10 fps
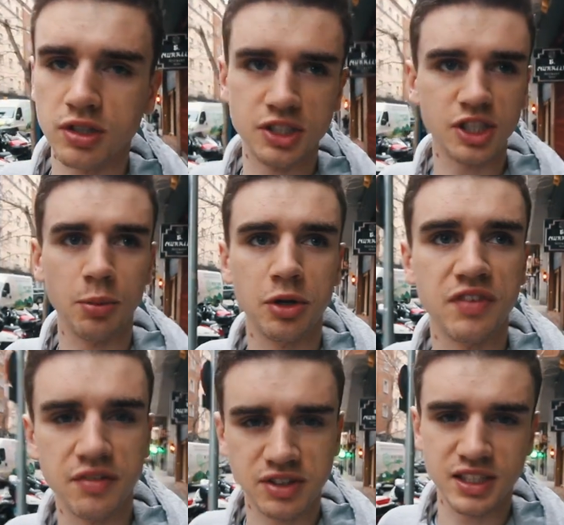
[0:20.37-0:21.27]
to the shop you've
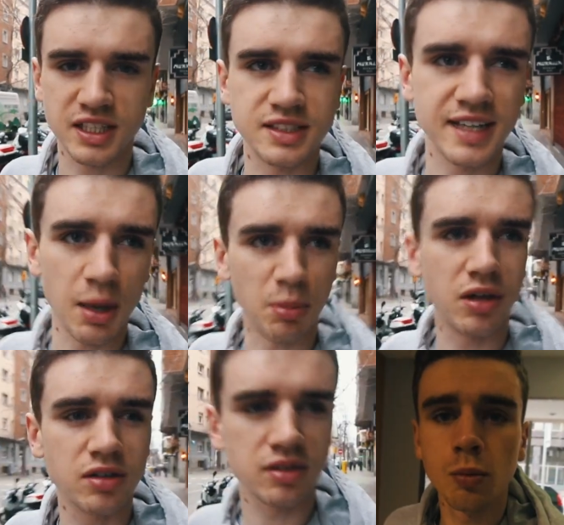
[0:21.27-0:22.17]
ever seen to get milk?